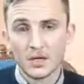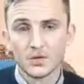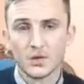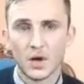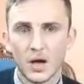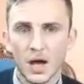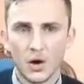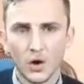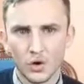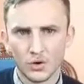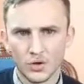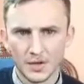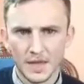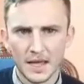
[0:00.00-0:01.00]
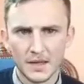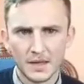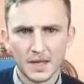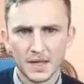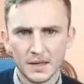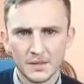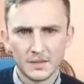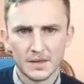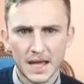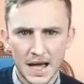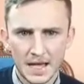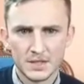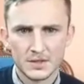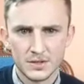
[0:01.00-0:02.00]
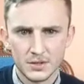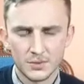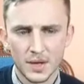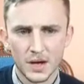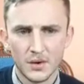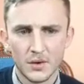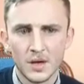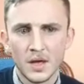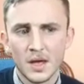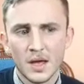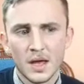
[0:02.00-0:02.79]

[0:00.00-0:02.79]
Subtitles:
So I got good at delegating tasks as well.